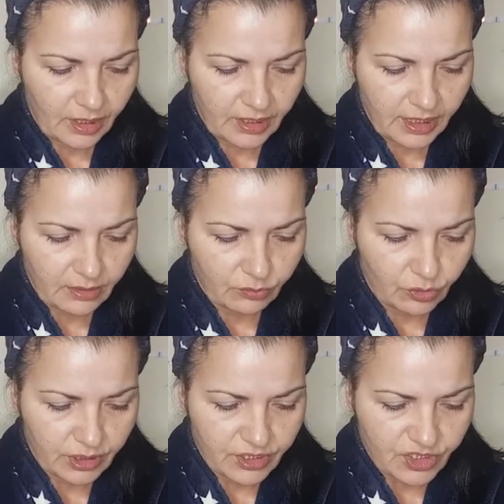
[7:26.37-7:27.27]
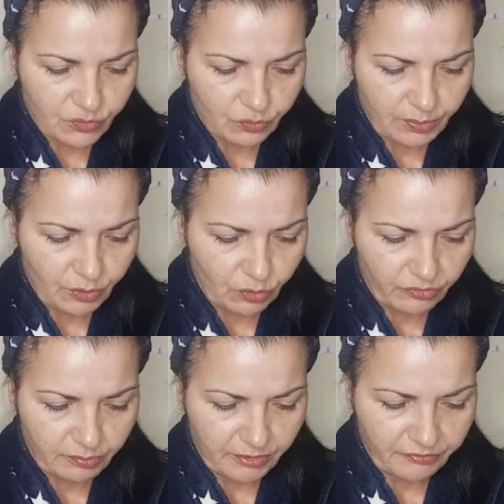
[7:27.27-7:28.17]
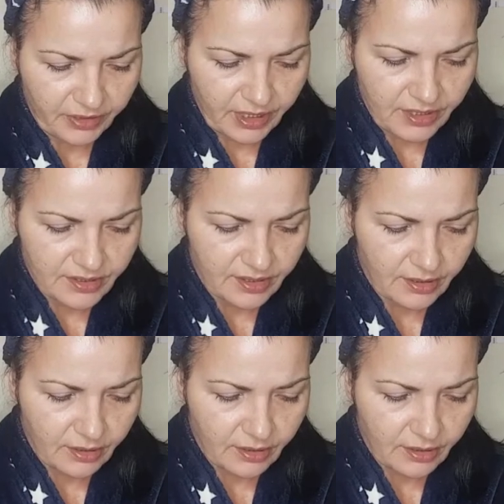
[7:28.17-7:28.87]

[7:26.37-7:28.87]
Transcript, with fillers: and then I'm going to sweep it over my face.